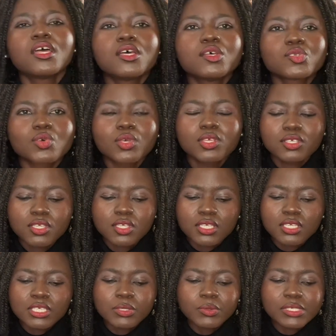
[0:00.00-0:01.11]
So
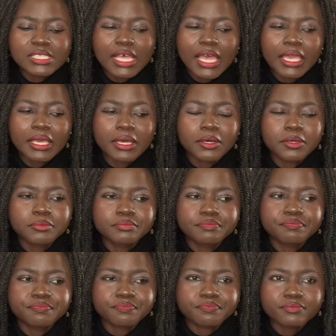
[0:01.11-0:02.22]
he was like,
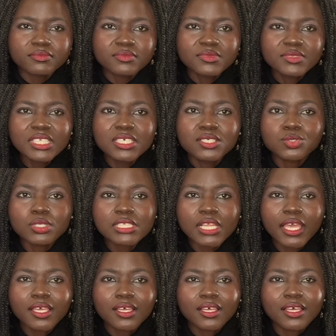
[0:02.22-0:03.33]
she was
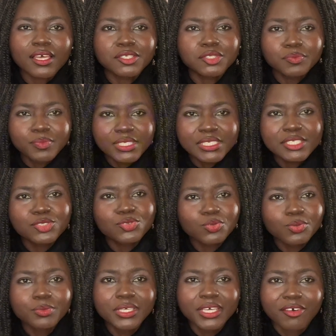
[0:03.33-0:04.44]
like, can you please do
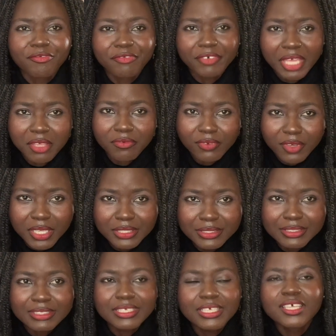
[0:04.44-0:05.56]
me a favor?
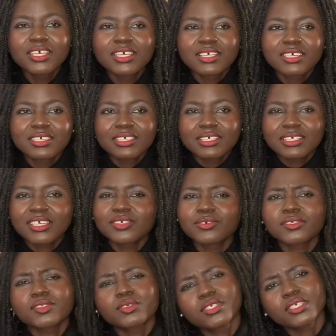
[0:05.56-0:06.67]
And he
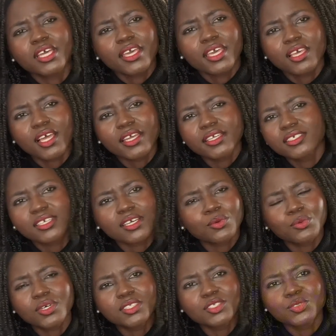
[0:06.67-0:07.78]
was looking at her like, yeah,
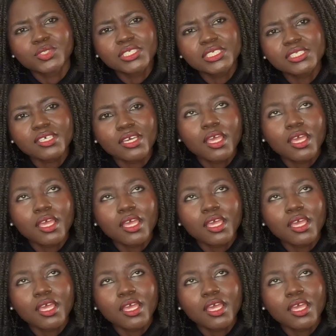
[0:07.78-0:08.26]
what do you need?